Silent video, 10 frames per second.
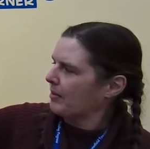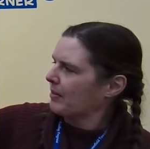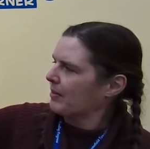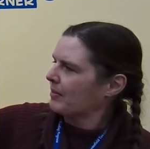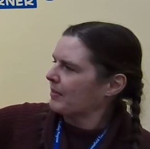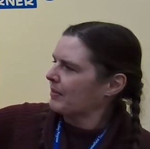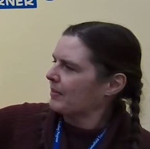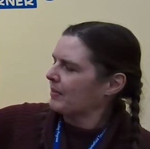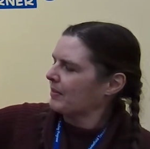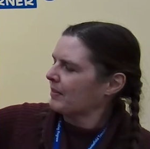
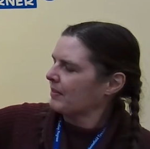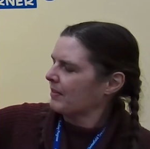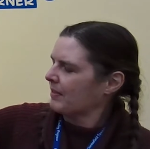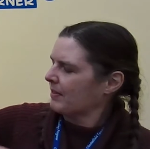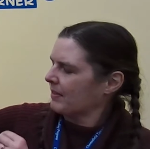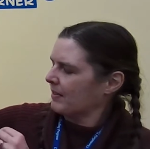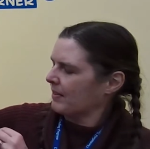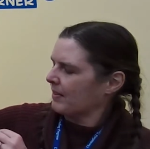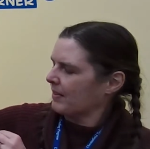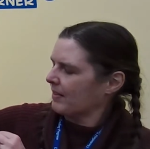
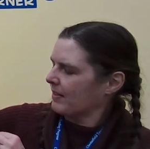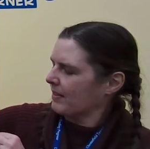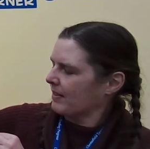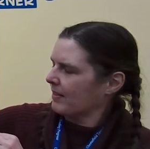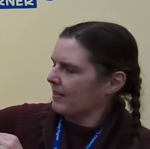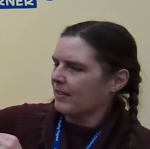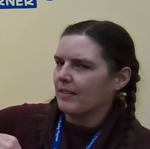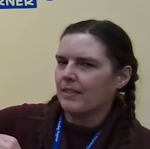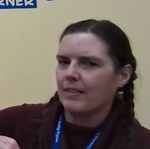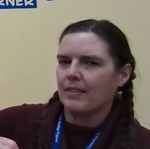
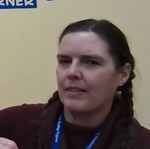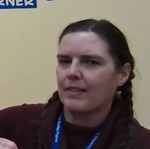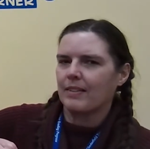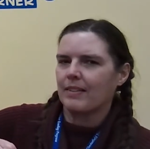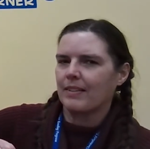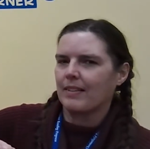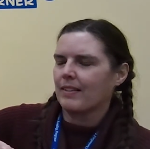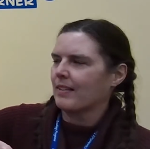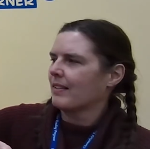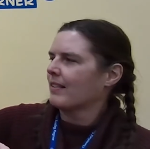
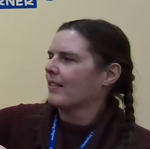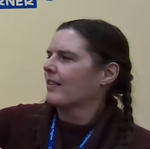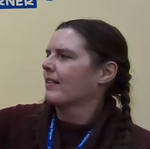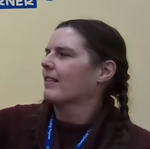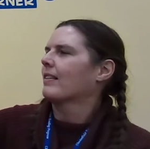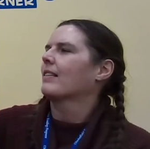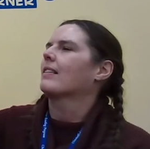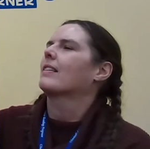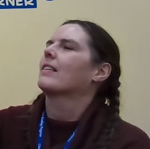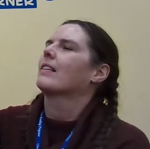Nothing is said.